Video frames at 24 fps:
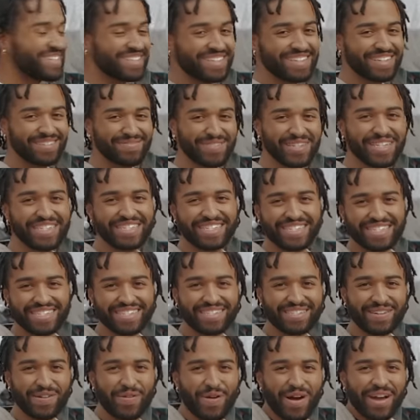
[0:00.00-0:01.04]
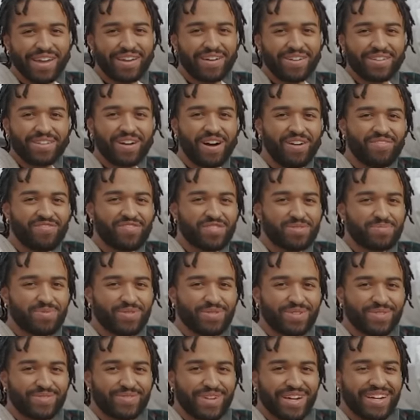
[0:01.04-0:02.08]
I mean, it's, it's quite
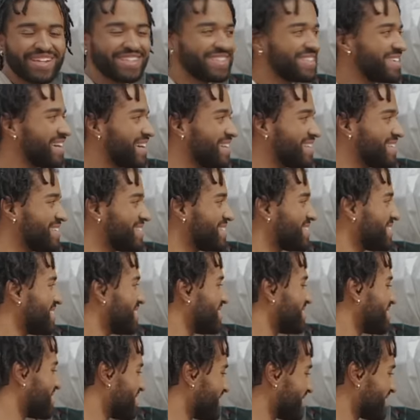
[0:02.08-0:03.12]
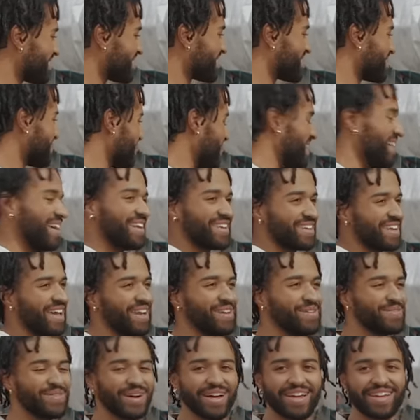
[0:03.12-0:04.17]
uncomfortable, right? The idea that,
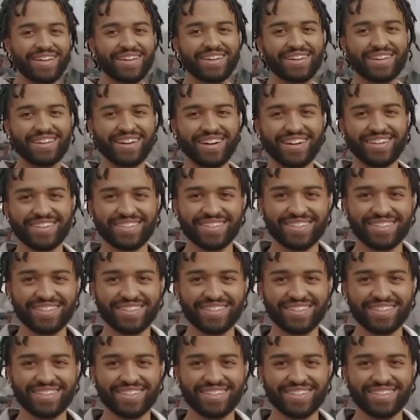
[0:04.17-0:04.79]
anyway, cut.